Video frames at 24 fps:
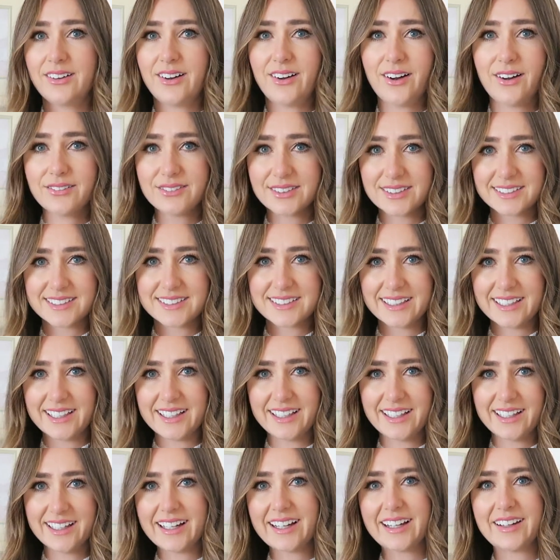
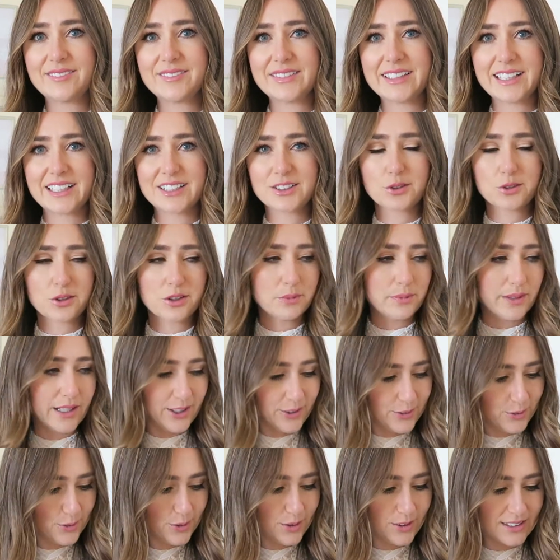Obviously, I mean, I talk about
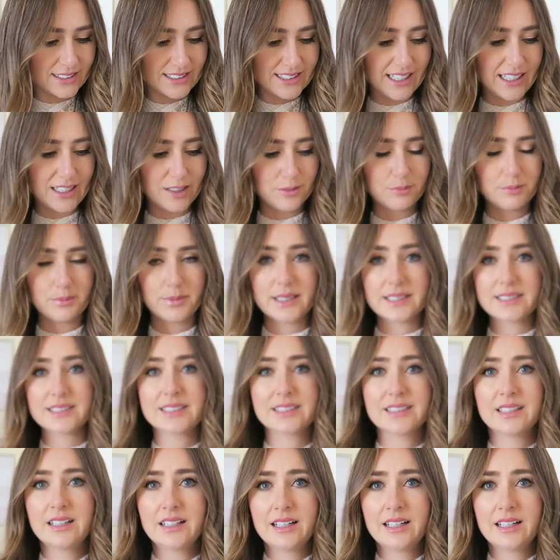her all the time, but